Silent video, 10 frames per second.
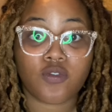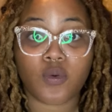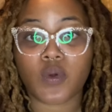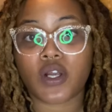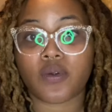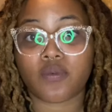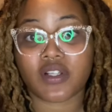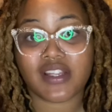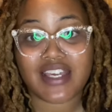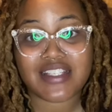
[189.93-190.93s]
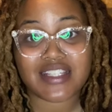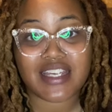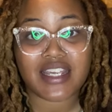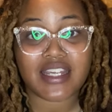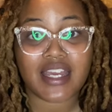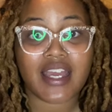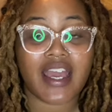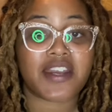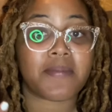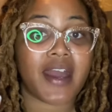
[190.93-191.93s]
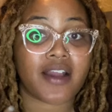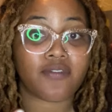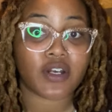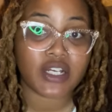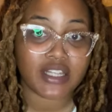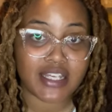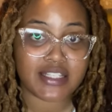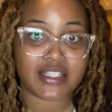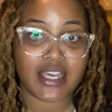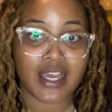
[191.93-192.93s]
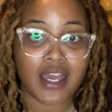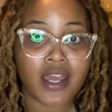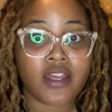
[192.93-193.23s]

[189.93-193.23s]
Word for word: for releasing and a bag for cleansing.